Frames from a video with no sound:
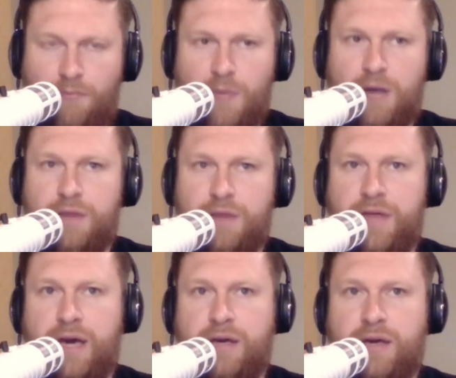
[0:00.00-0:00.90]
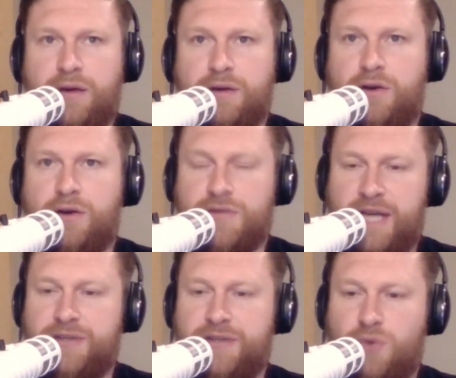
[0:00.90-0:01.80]
They
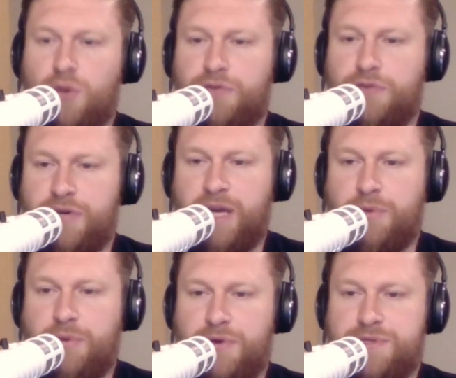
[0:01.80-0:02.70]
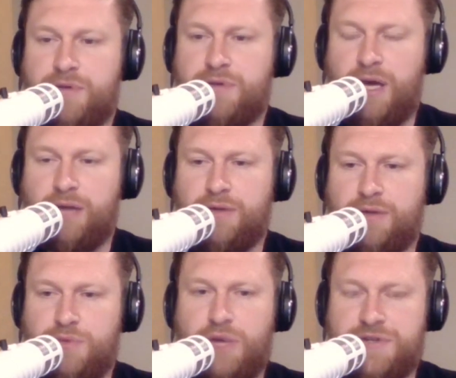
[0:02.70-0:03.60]
contacted all of her neighbors and
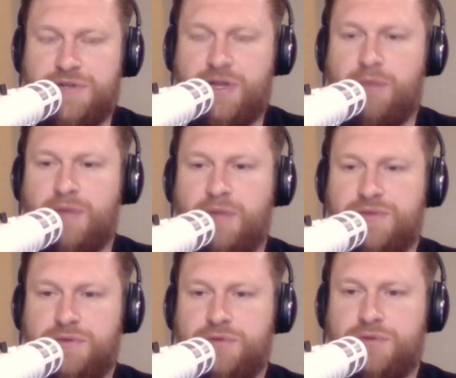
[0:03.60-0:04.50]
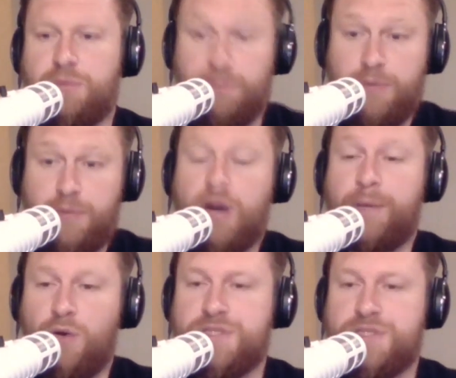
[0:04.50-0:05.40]
to pressure them into becoming
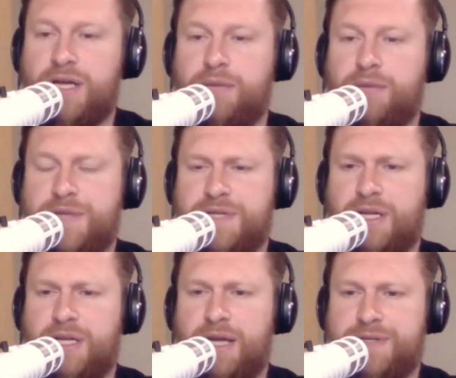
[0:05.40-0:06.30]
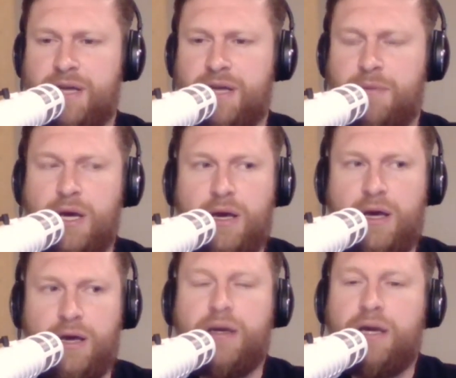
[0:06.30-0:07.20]
hostile, basically, against them,
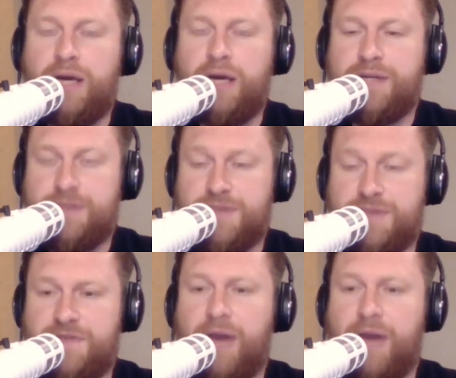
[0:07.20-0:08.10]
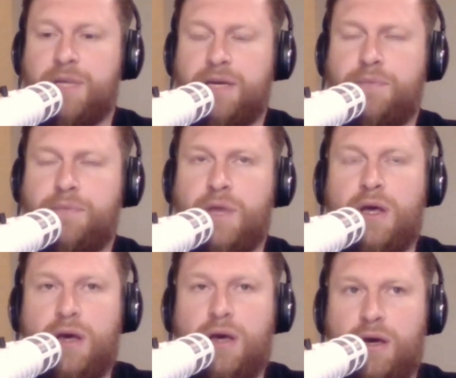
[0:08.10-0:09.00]
against this family.
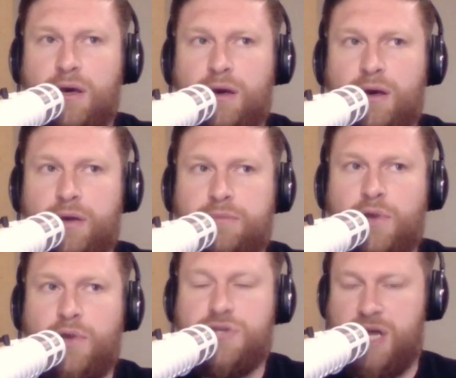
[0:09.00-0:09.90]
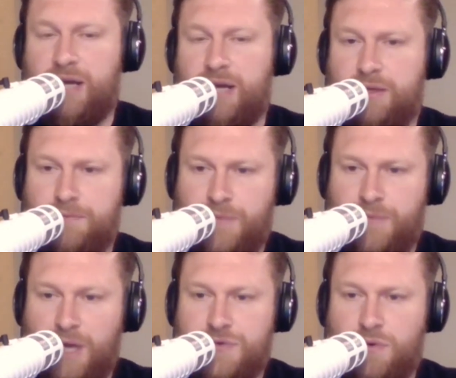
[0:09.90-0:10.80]
Her child,
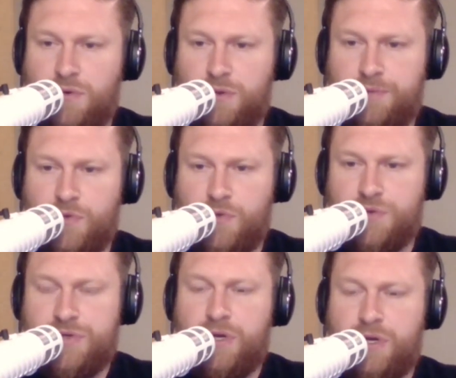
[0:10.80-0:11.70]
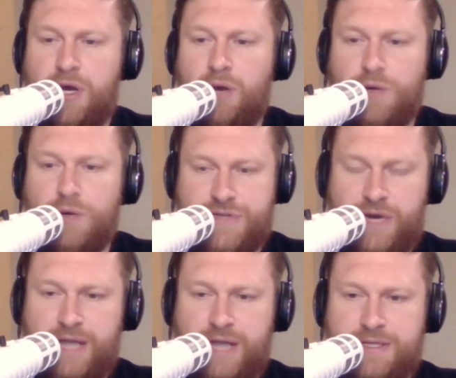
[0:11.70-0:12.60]
8-year-old daughter, was
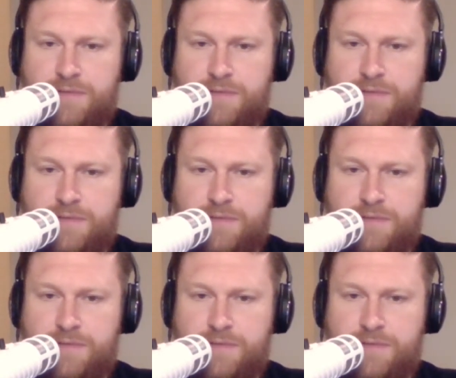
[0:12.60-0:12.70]
harassed.